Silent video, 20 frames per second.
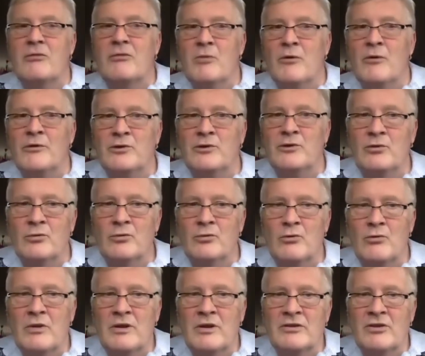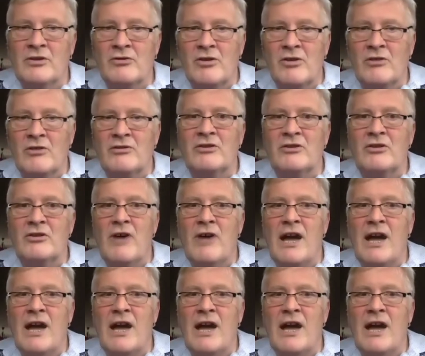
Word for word: moved to Toronto.